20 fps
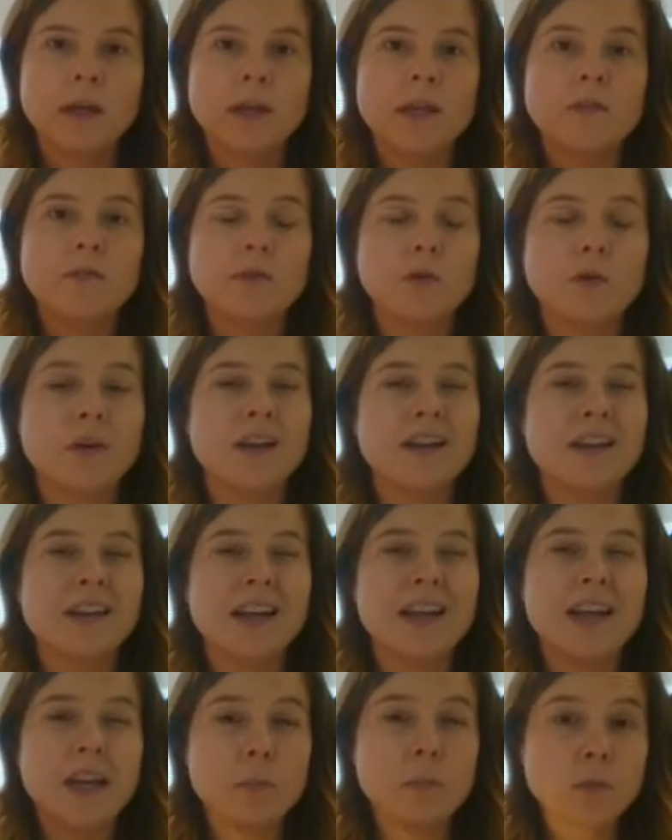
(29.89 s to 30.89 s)
If you're
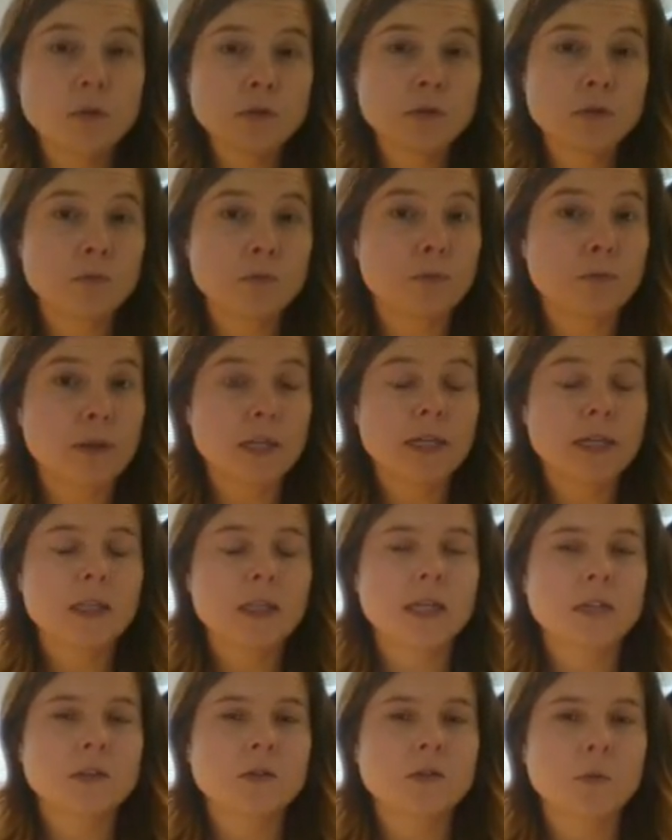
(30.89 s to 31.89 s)
unable to read
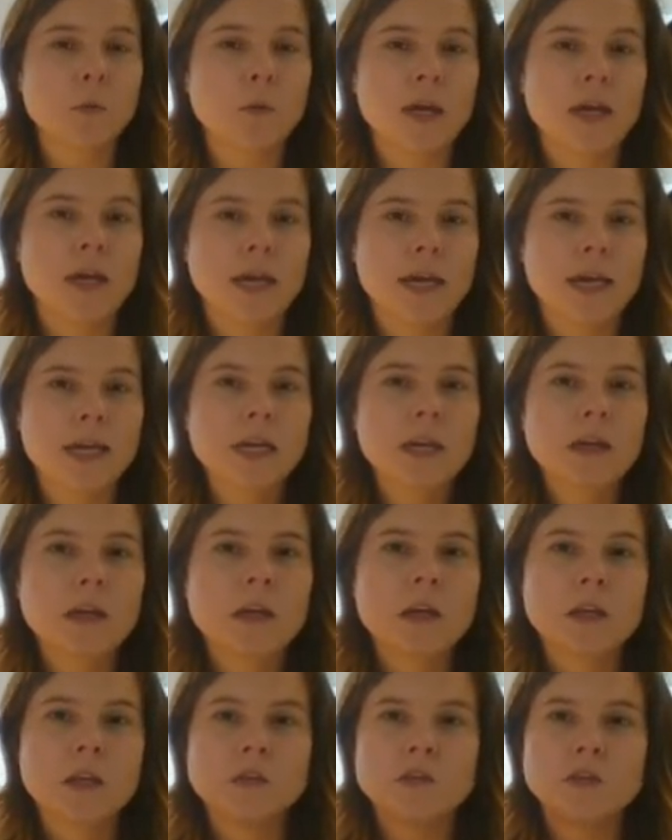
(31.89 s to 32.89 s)
it, that's okay.
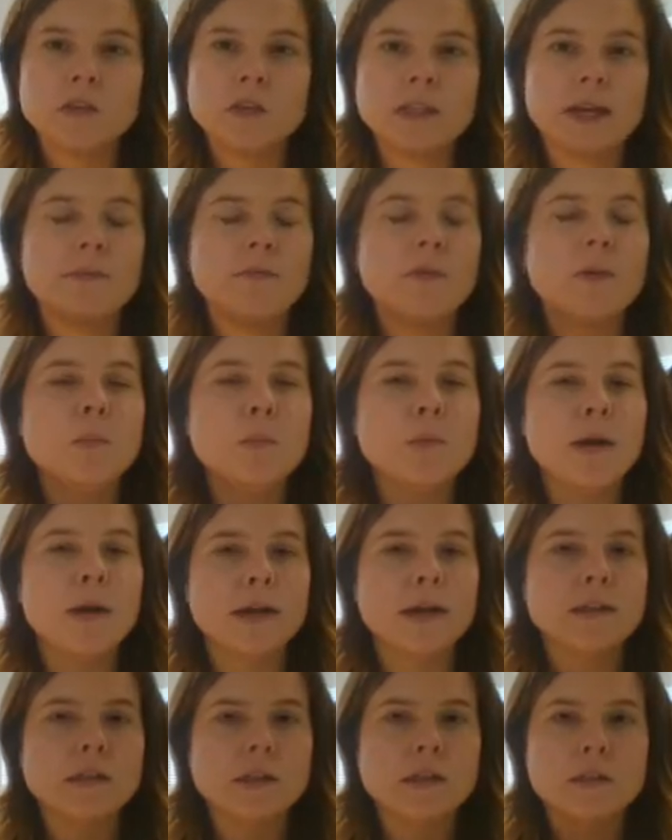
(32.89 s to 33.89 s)
Just have them
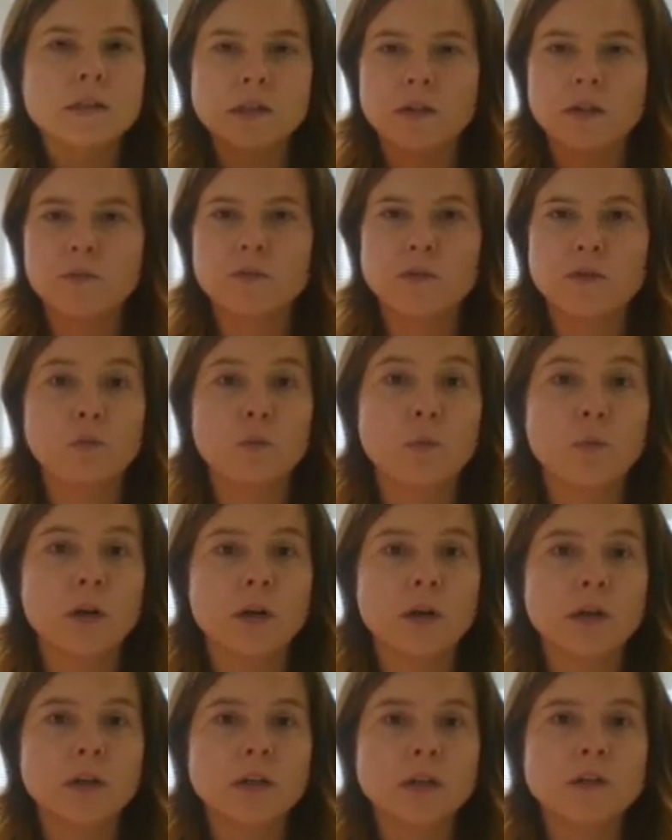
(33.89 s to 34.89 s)
practice a few
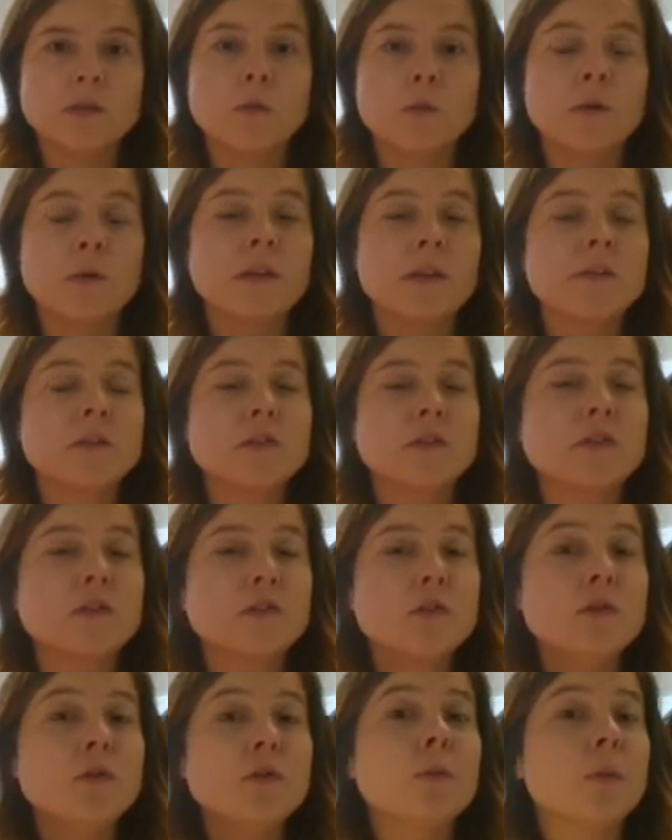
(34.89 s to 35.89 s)
words or even just
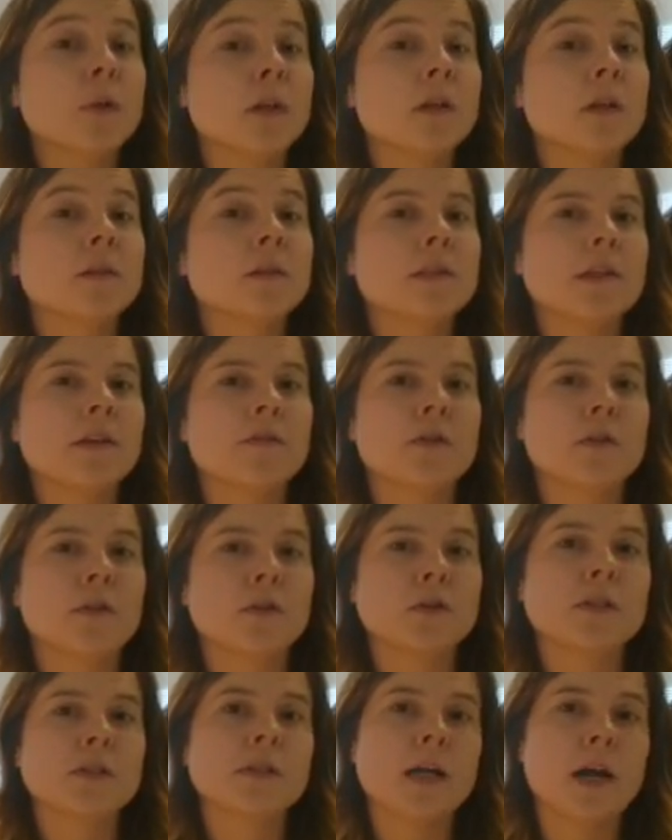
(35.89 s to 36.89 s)
2 words if
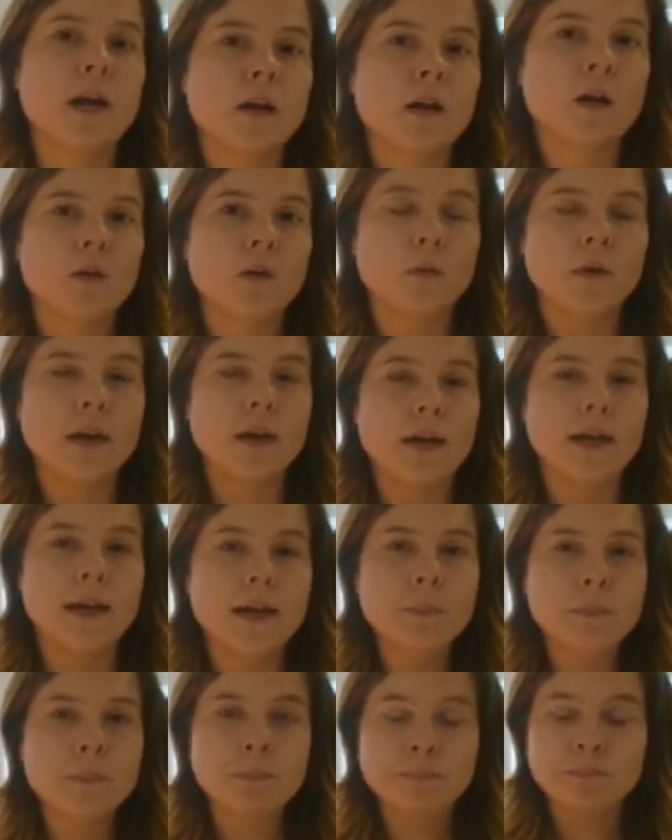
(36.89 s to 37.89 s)
they're stuck, okay?